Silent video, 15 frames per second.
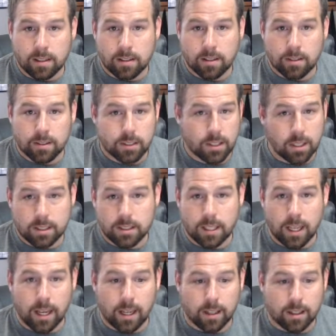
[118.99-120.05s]
Just
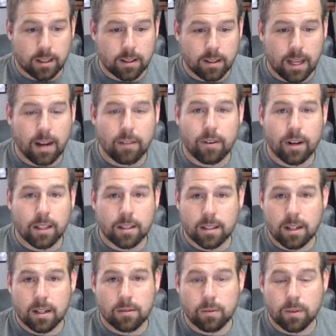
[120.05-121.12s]
saying, that right
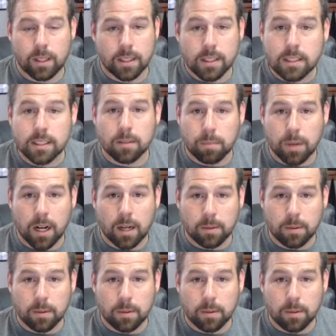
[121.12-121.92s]
there is the problem.